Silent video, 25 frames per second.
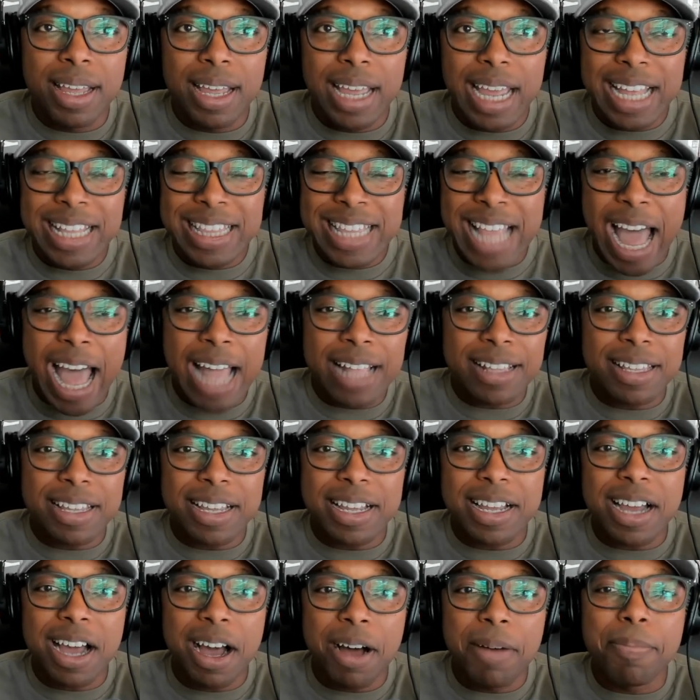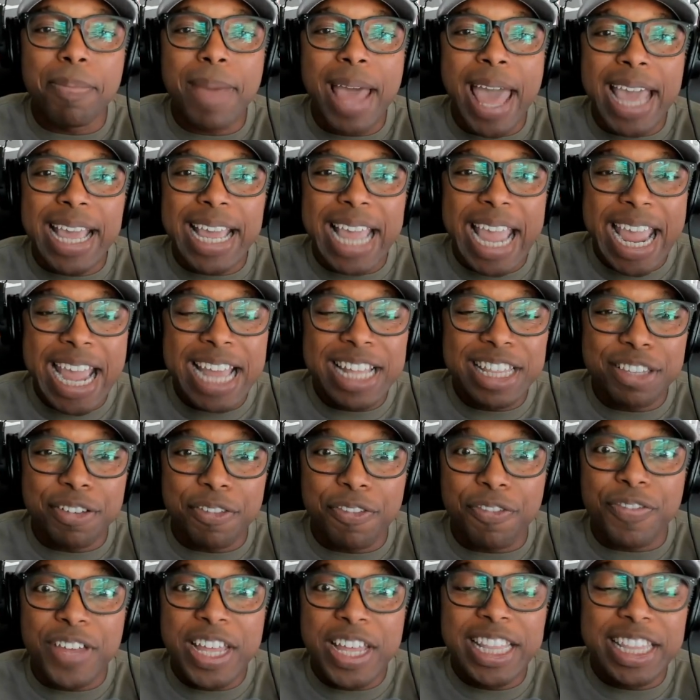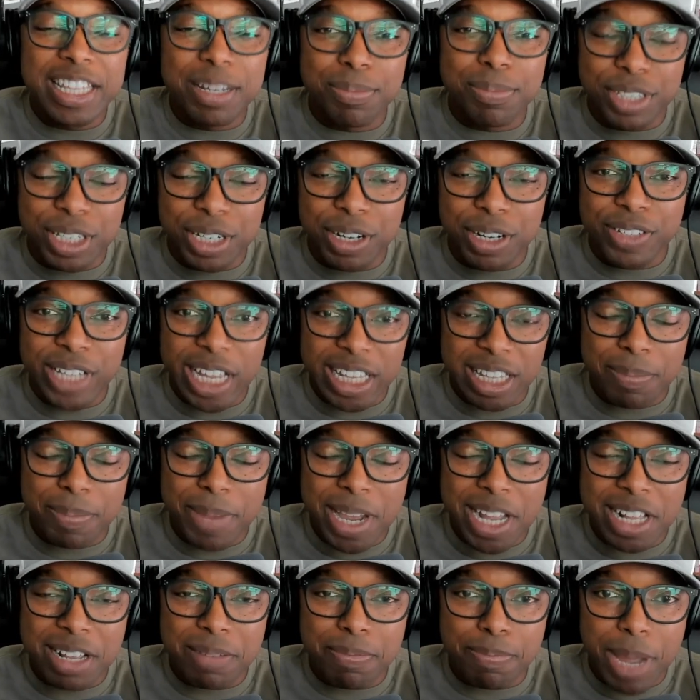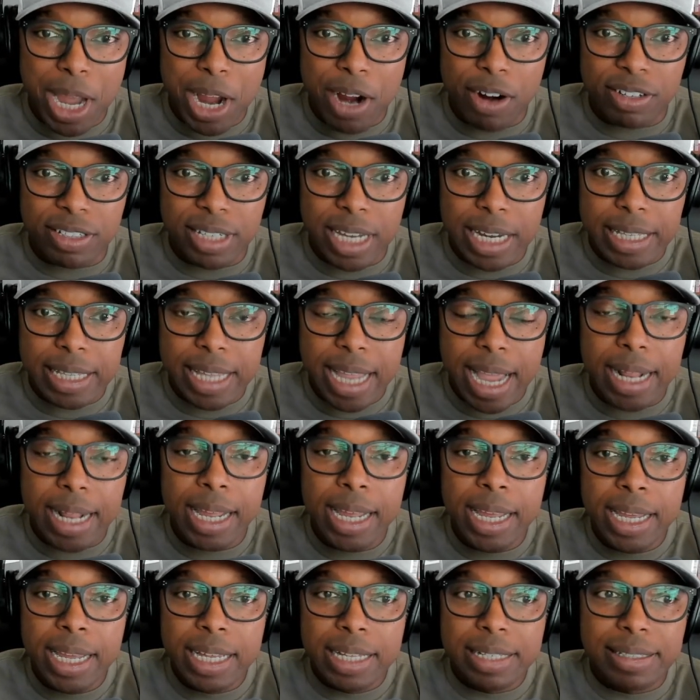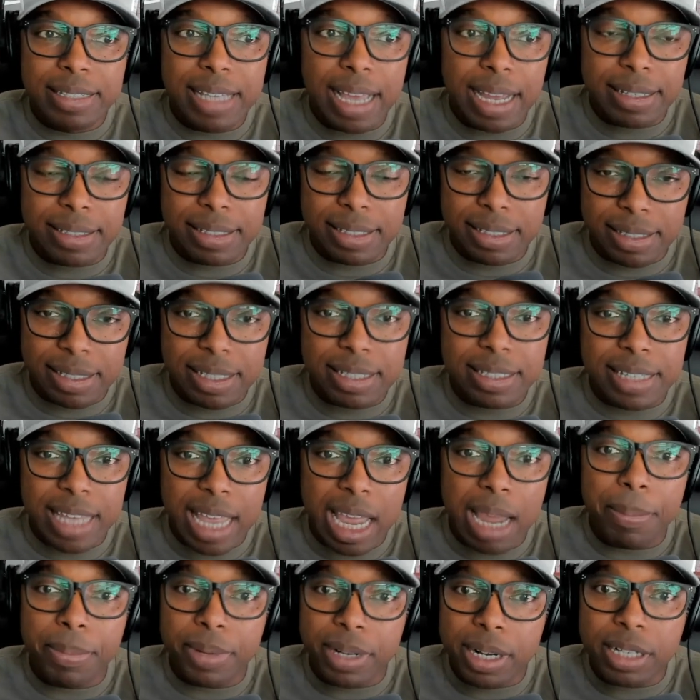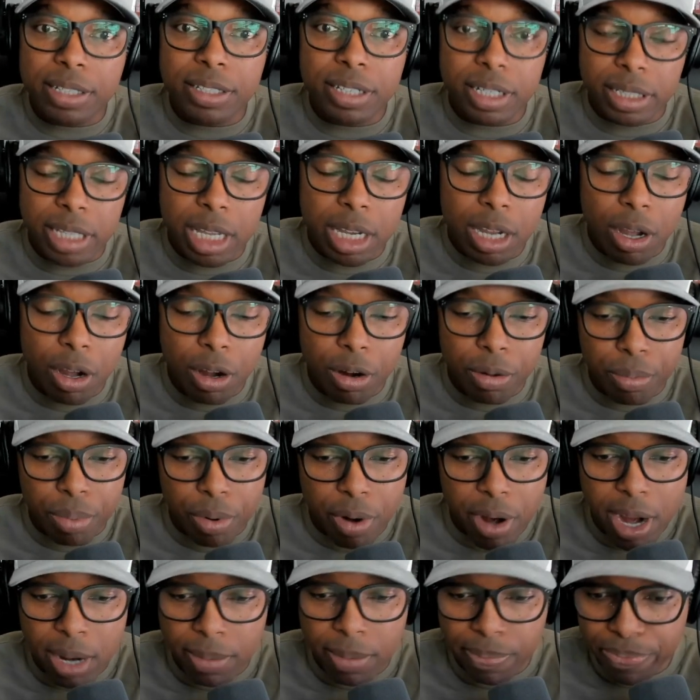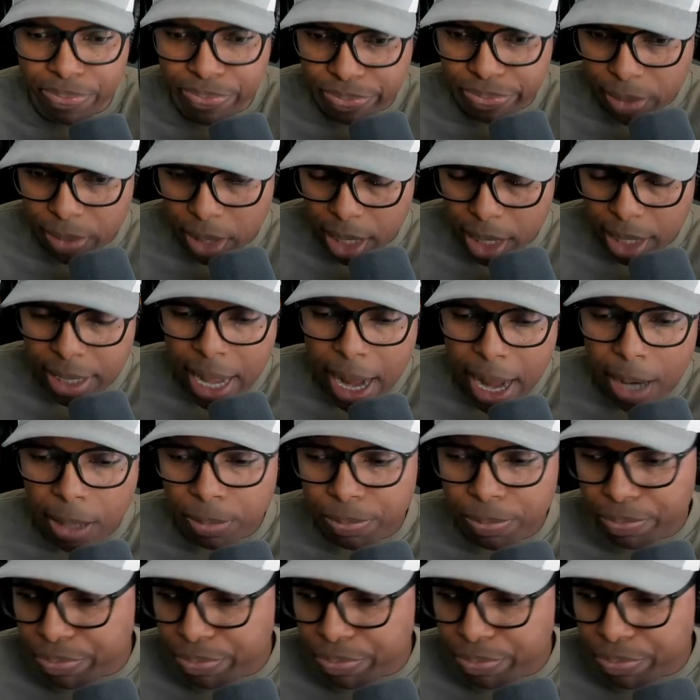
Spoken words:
and not come back and defend themselves after being embarrassed like that. Texas just came in there and took the cornbread. Now,